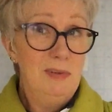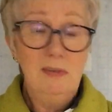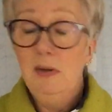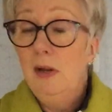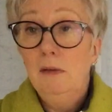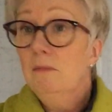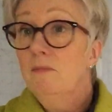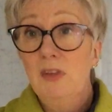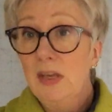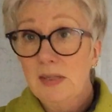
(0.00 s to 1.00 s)
you know,
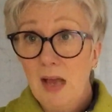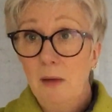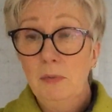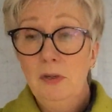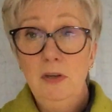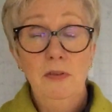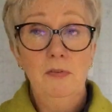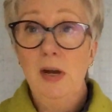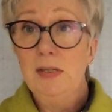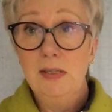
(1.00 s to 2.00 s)
things happen, your
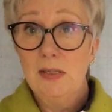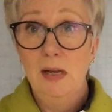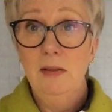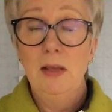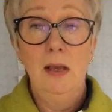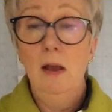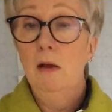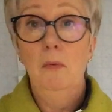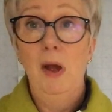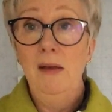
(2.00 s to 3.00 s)
thread is slightly
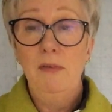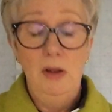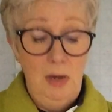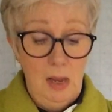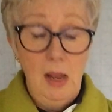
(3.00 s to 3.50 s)
thicker, whatever.